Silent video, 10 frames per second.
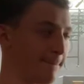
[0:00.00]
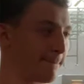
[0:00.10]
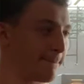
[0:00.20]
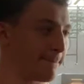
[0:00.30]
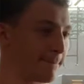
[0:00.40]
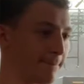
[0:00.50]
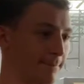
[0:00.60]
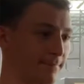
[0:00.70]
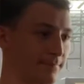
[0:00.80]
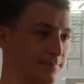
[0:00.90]

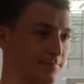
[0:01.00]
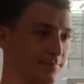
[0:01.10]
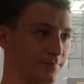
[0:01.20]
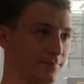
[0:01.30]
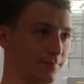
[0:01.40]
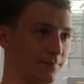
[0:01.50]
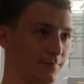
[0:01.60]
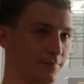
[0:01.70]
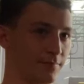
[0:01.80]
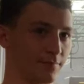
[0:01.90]

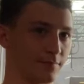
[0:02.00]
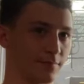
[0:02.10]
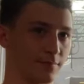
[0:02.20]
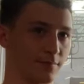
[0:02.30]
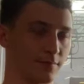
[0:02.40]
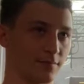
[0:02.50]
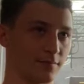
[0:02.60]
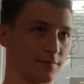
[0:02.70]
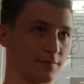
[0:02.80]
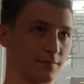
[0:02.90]

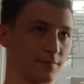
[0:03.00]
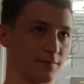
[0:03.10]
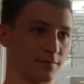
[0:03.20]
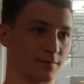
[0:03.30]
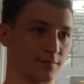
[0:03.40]
(not speaking)